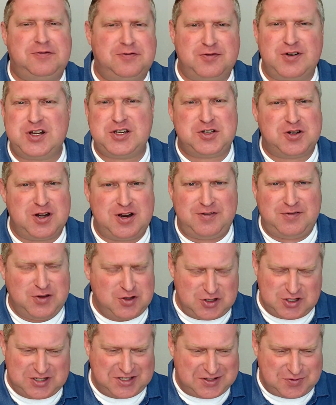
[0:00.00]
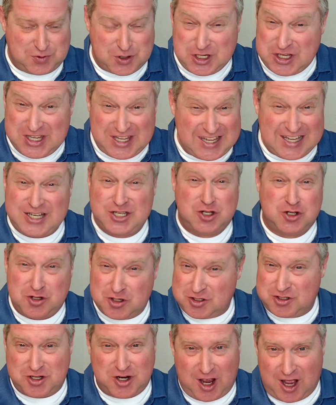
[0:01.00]
frustrated if you just would get
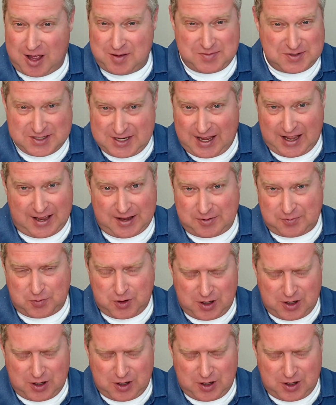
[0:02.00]
your jobs done?